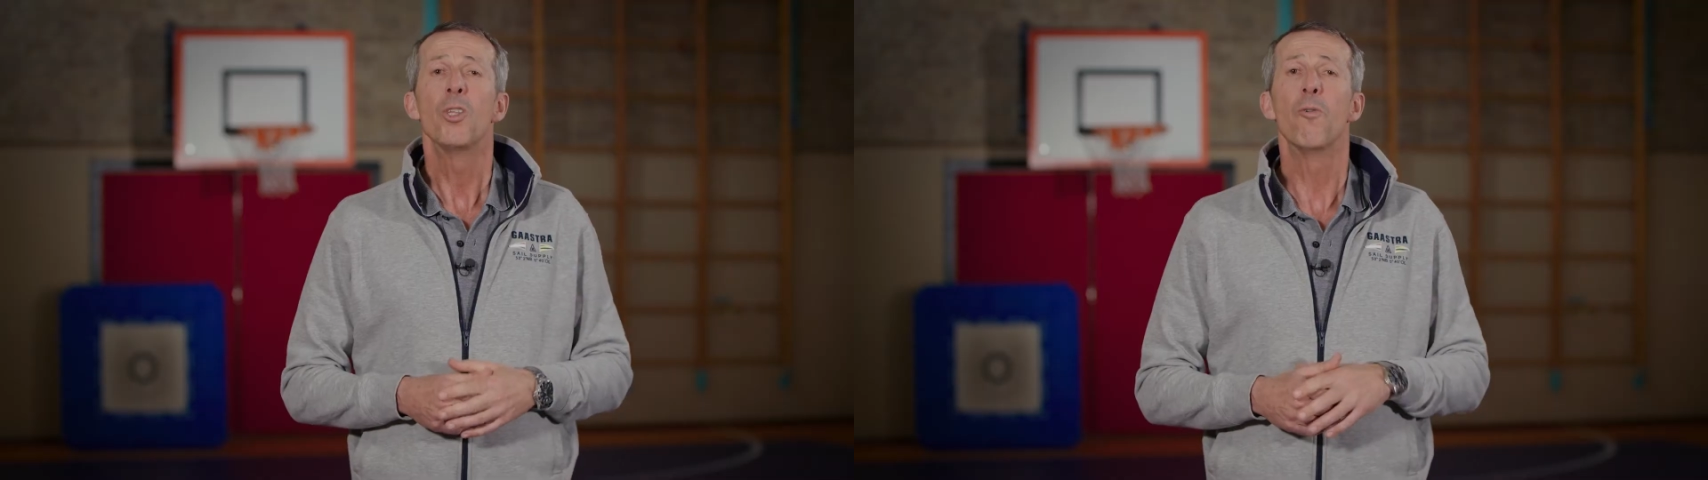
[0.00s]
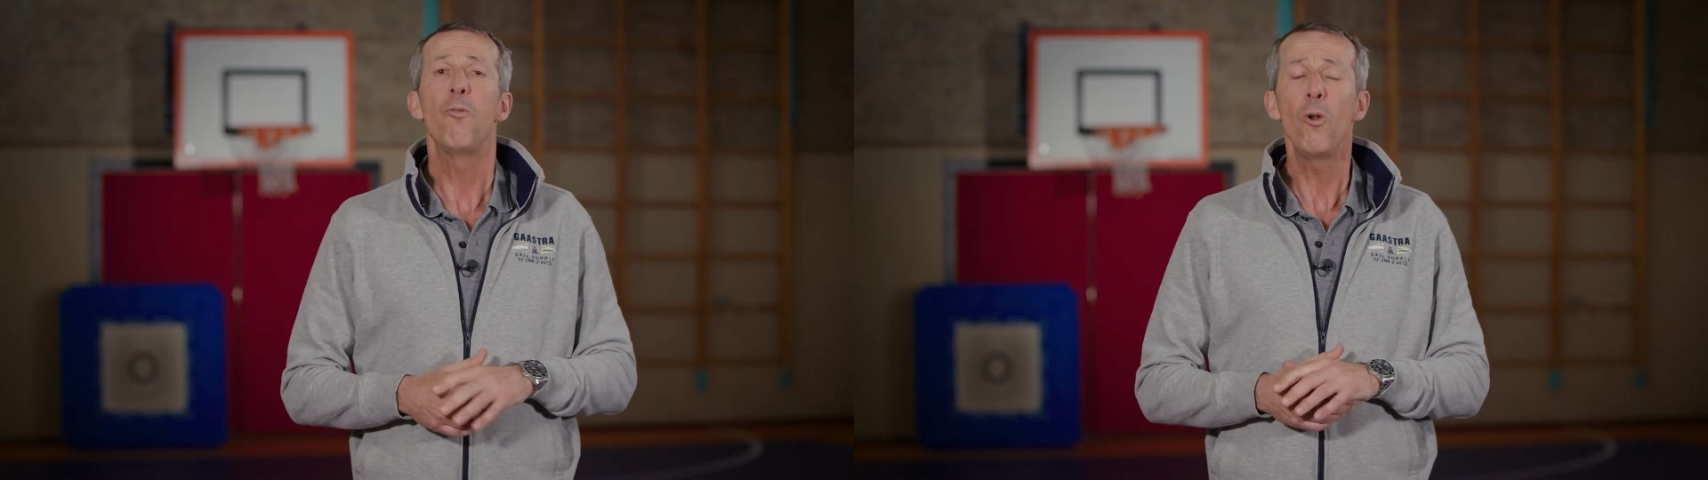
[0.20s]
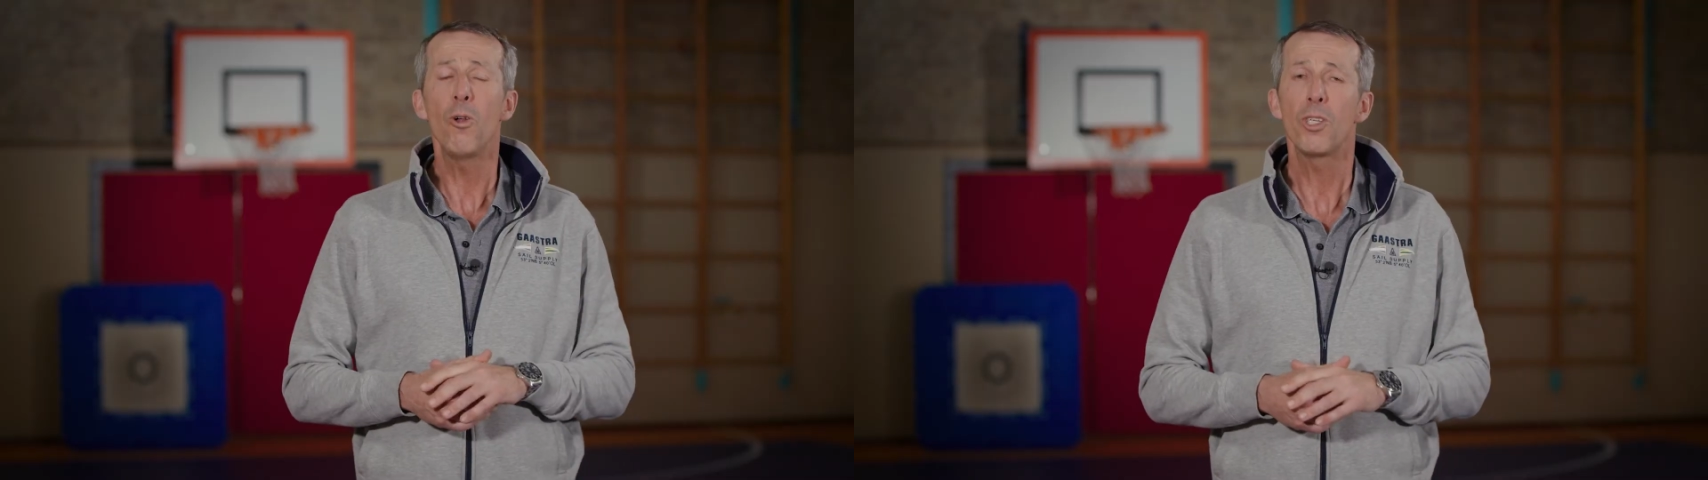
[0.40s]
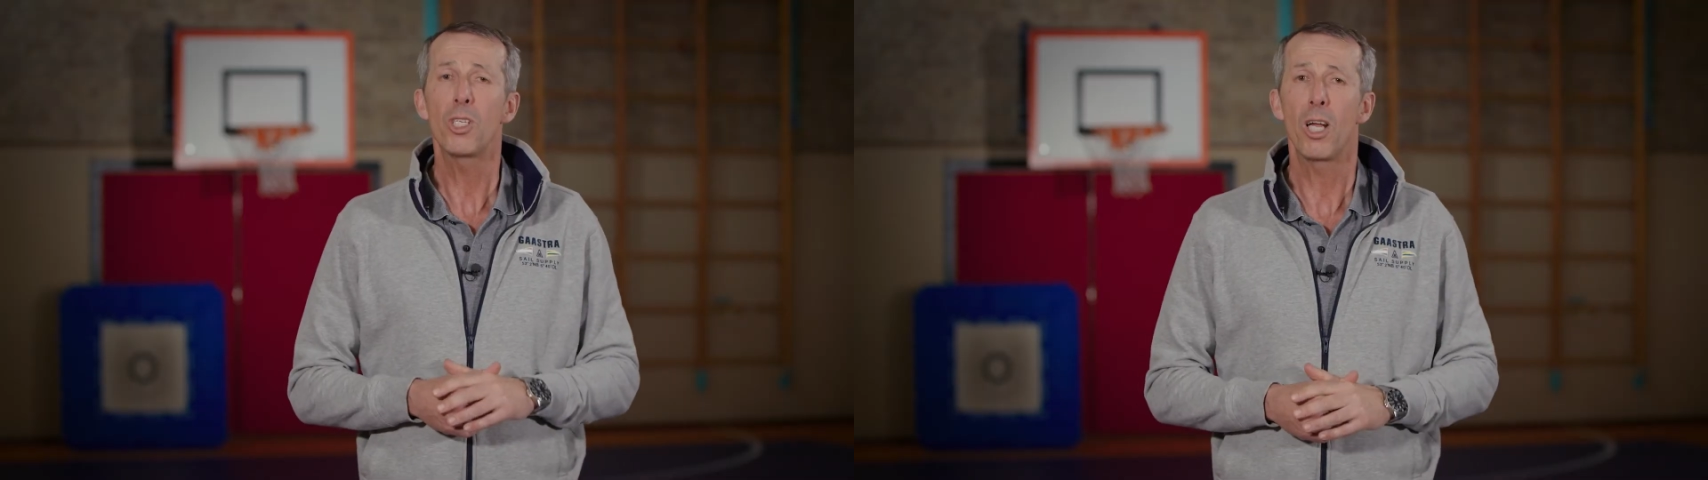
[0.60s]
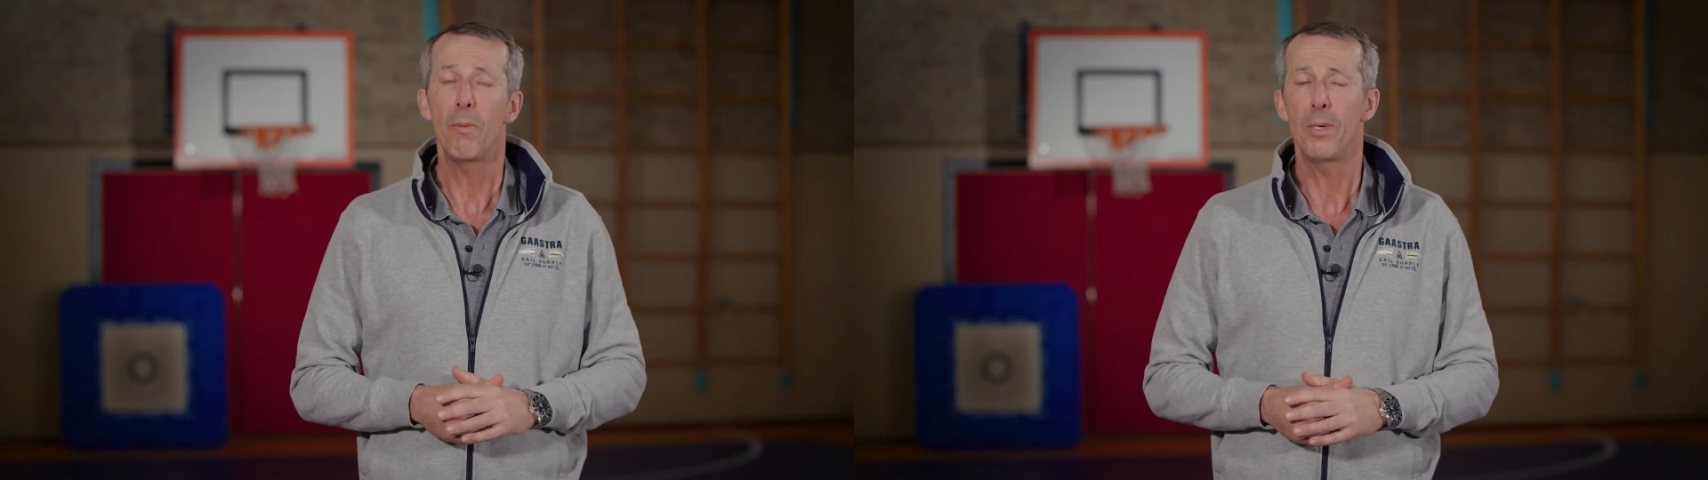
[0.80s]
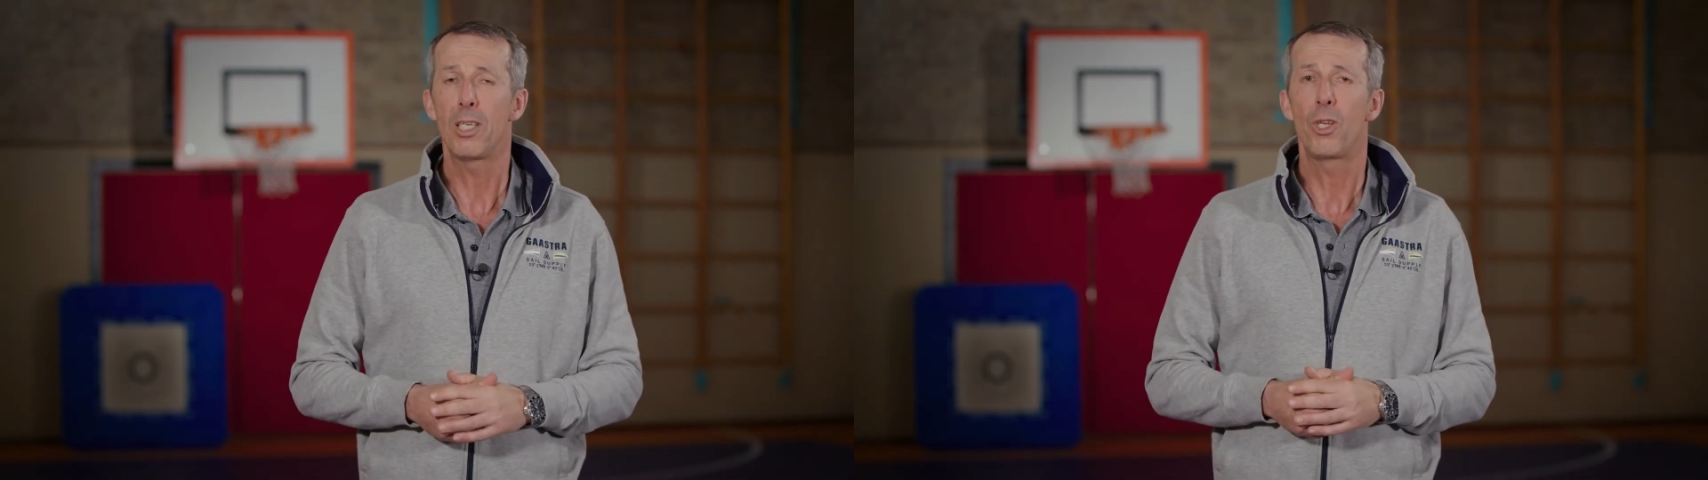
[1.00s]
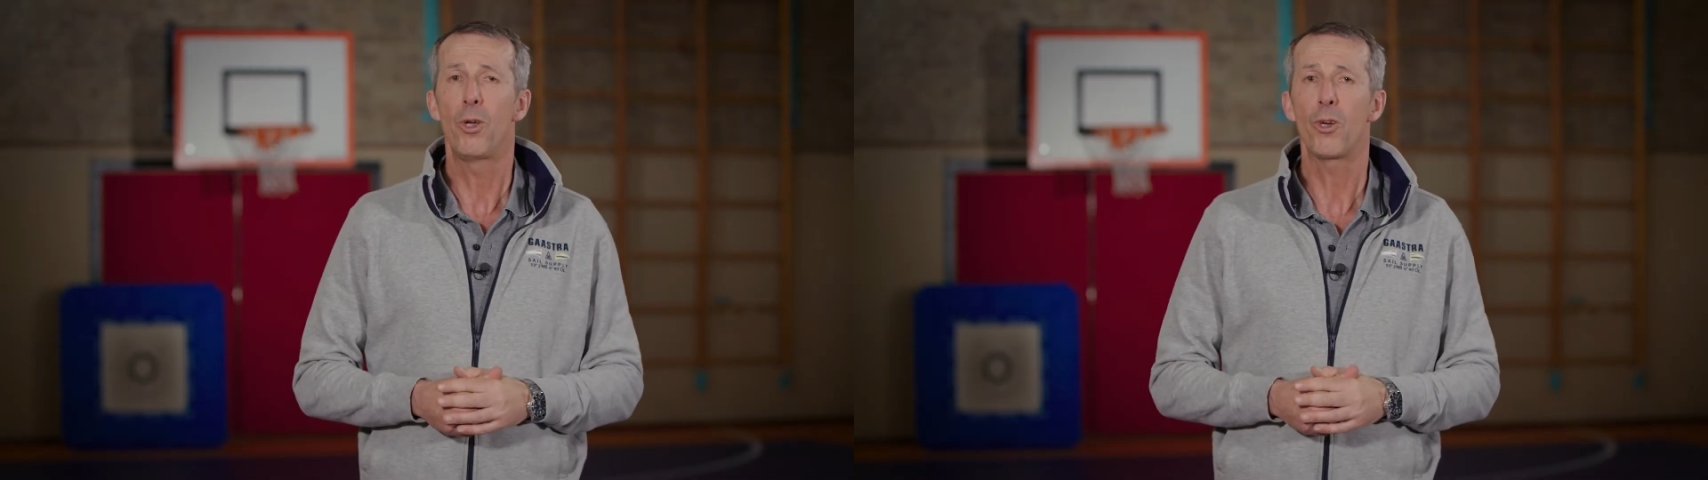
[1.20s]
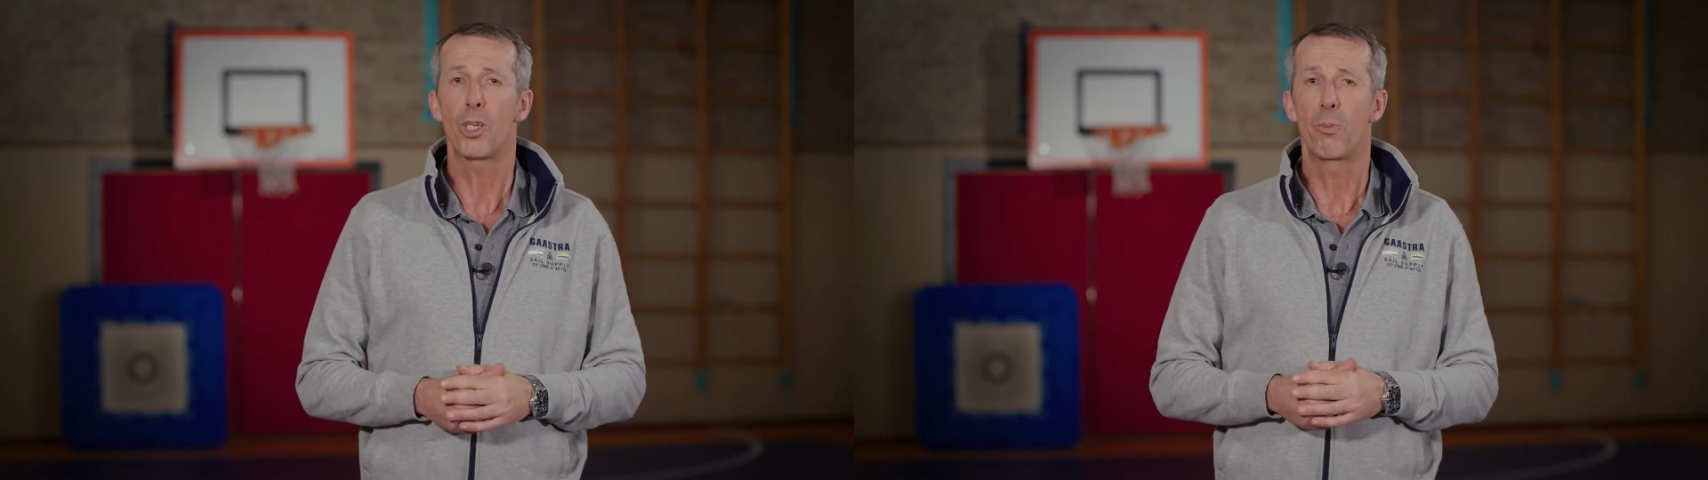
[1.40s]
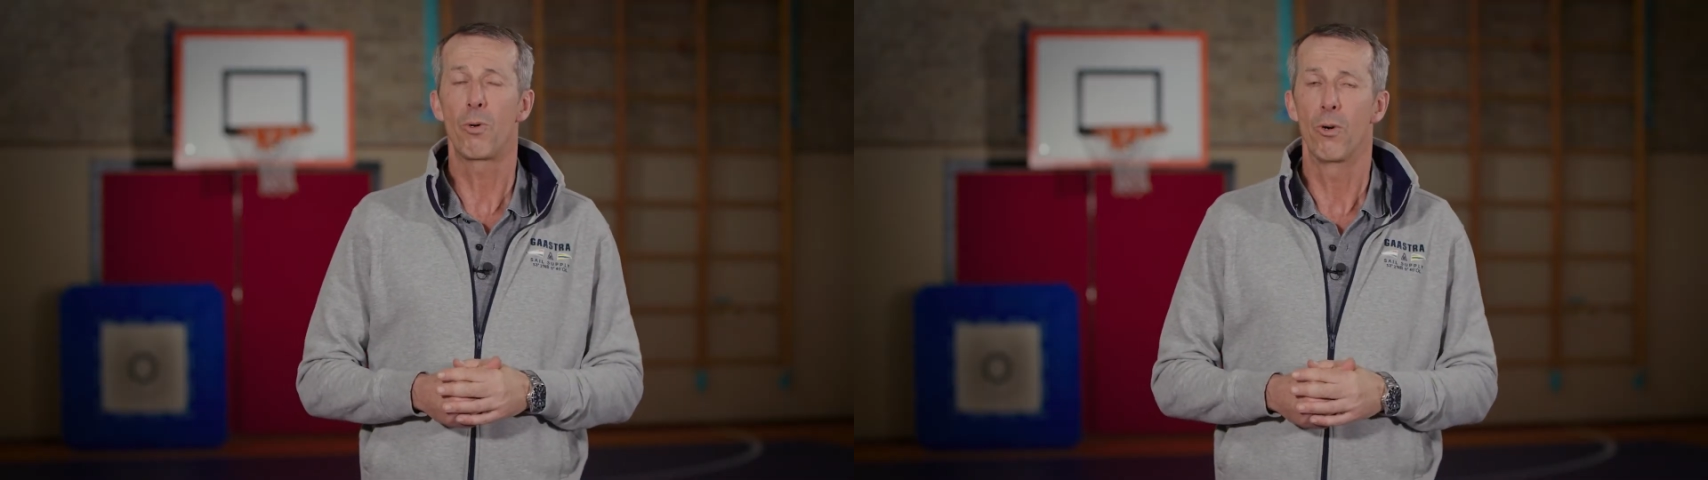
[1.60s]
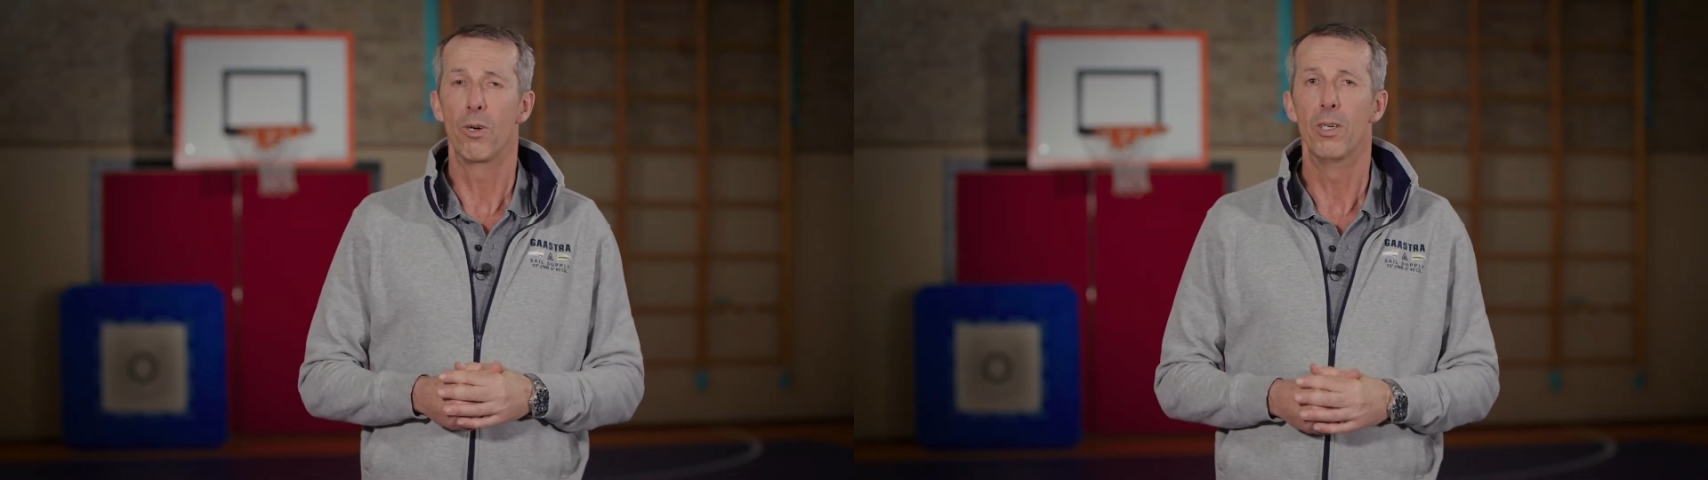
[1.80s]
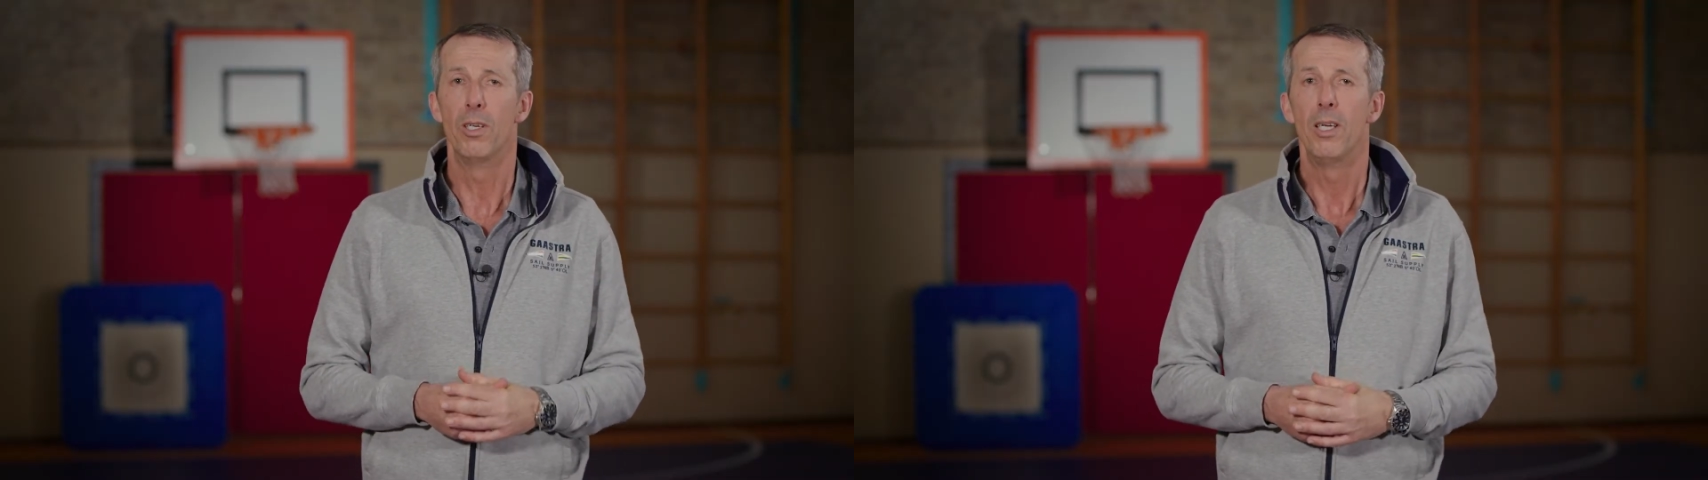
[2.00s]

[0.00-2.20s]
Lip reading: The next step is the jump squat.